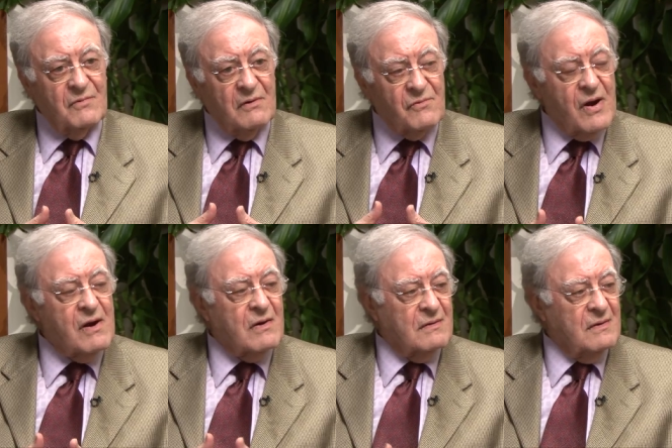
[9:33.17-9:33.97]

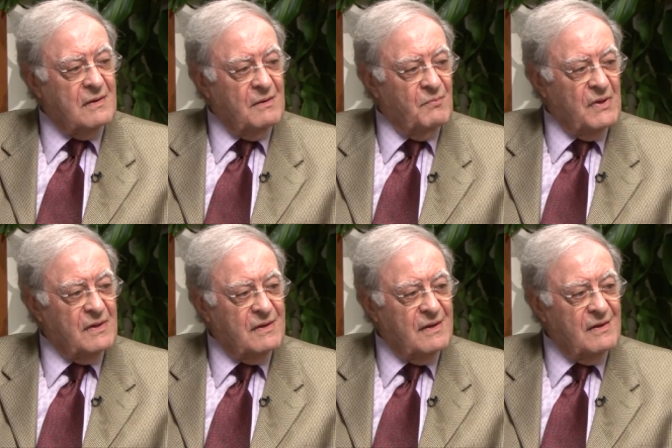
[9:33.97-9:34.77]
rare
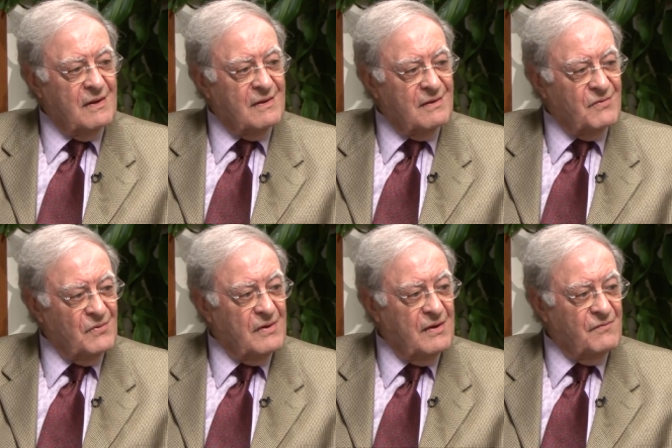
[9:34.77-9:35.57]
ability to
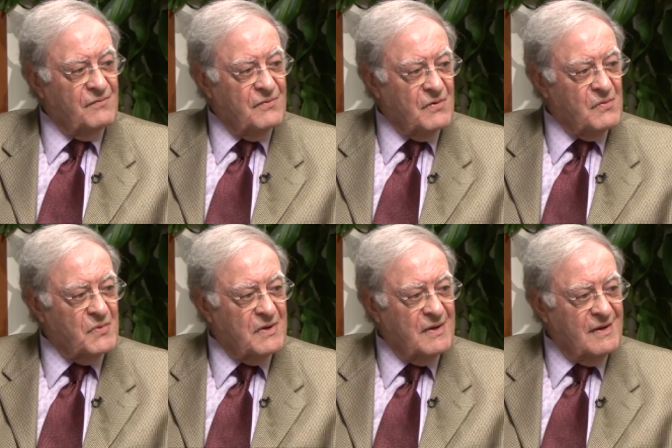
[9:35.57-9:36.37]
leave
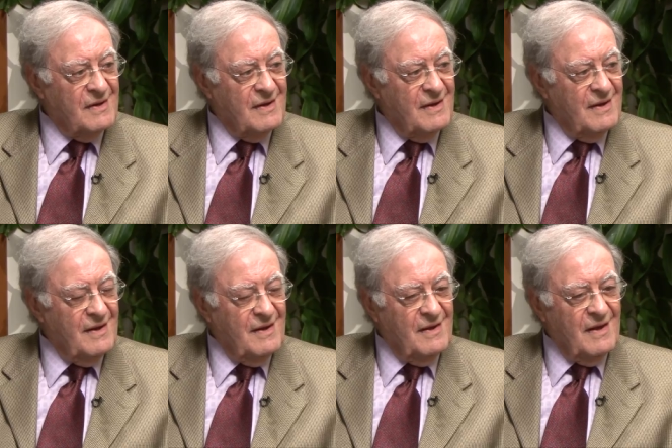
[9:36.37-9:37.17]
Germany
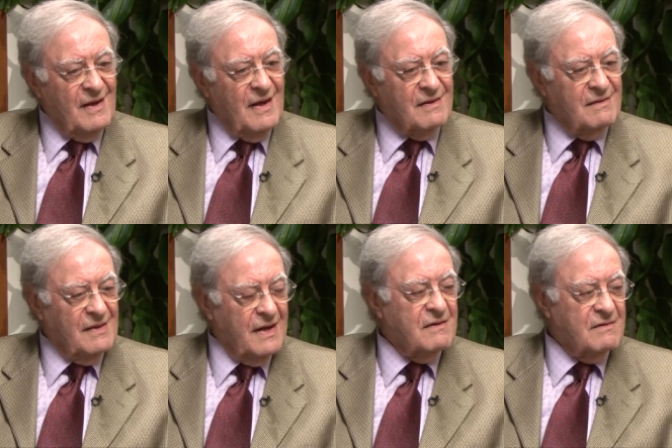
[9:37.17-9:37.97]
as
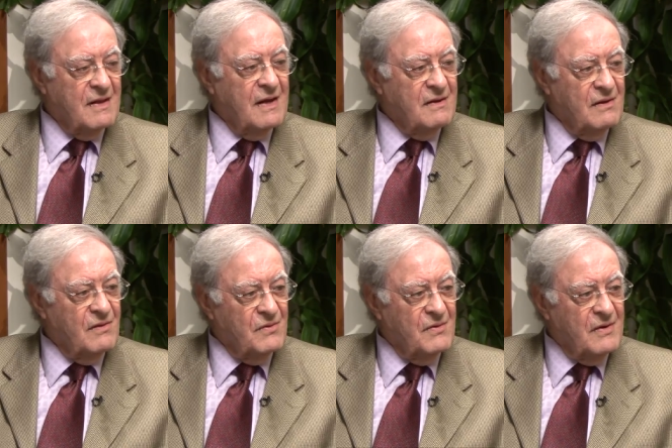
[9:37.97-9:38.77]
late as
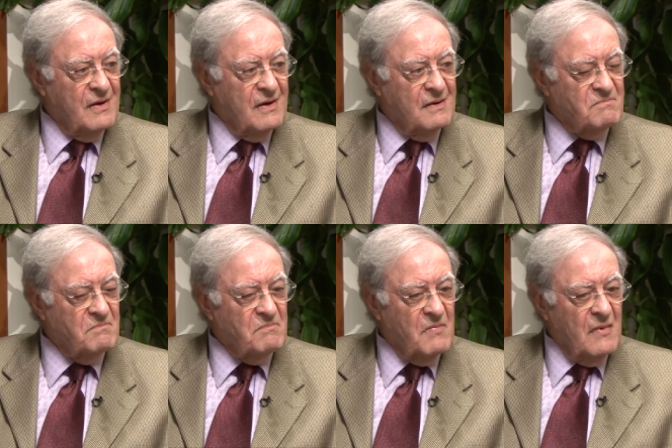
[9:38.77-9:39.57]
1938.
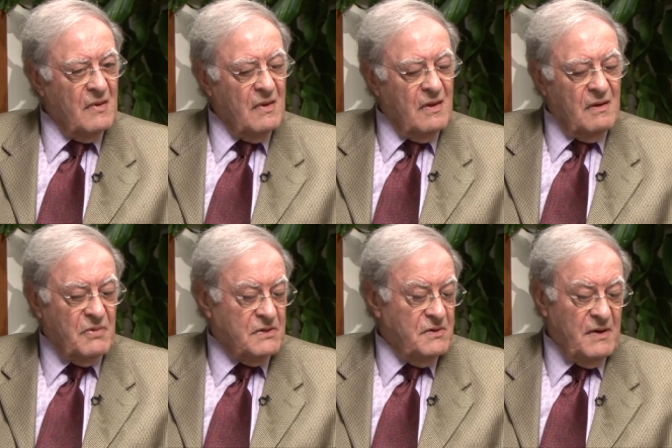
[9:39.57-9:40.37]

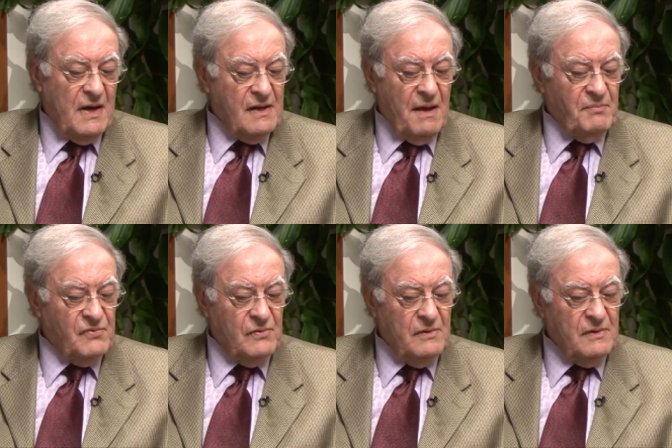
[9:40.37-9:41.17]
But you had
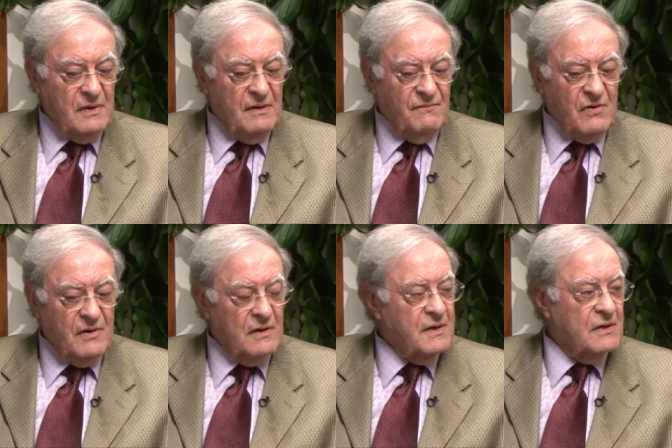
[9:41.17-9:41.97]
absolutely
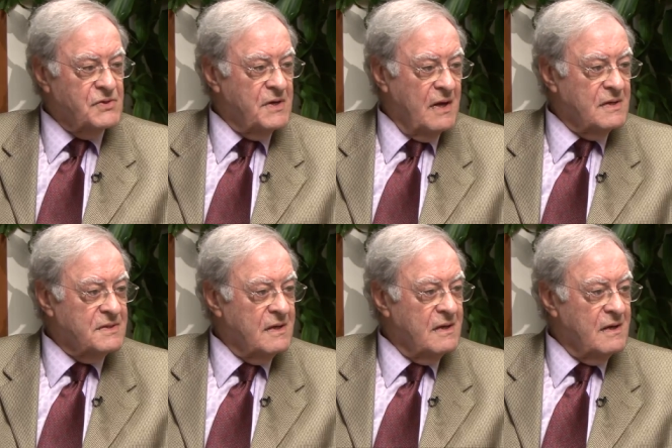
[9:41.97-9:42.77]
very little
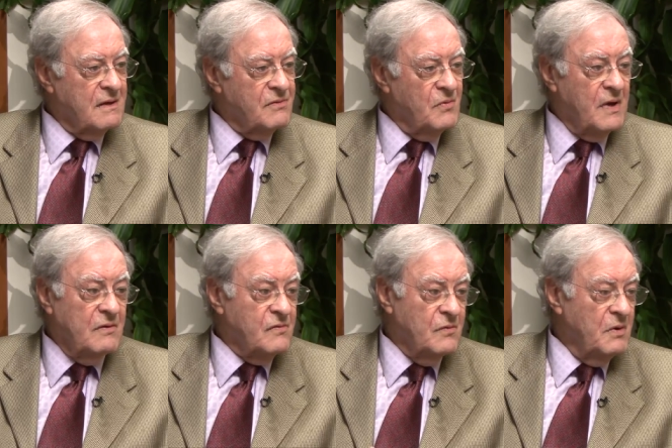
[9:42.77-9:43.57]
chance any other way,
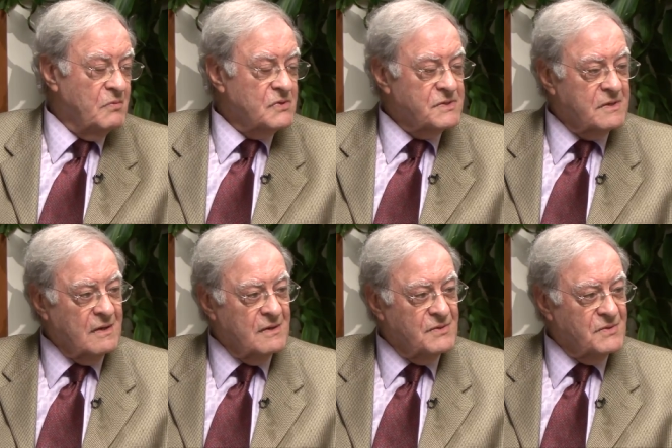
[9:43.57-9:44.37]
so we were stuck
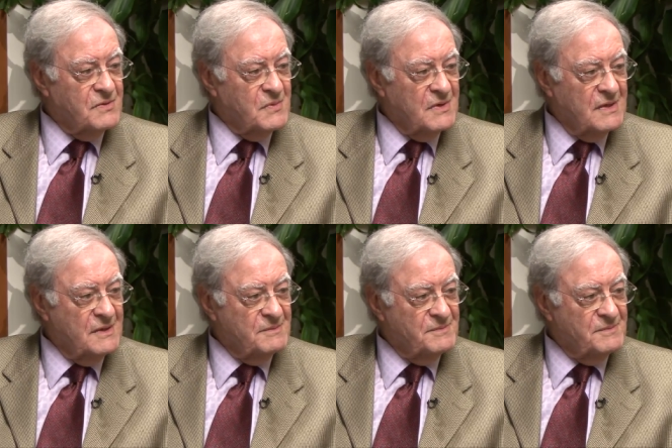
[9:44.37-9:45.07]
in Germany.